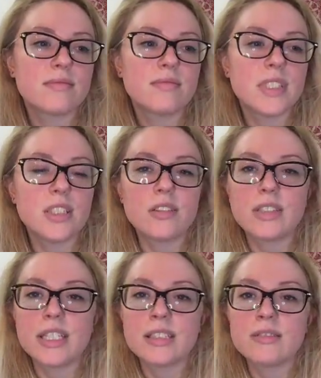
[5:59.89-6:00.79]
you know,
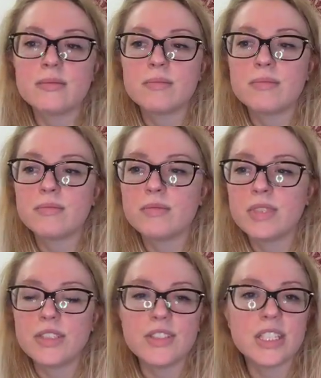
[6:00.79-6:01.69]
like
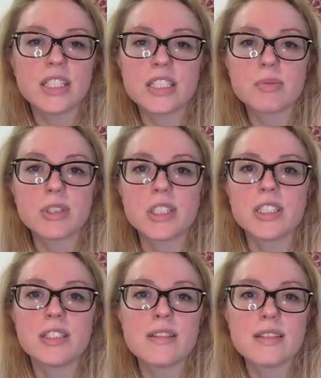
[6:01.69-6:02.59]
living the
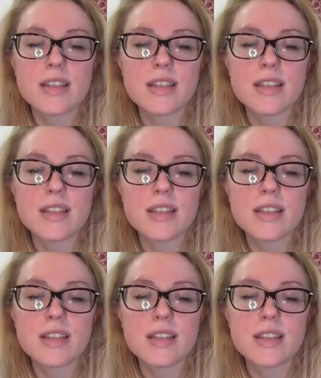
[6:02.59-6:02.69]
experience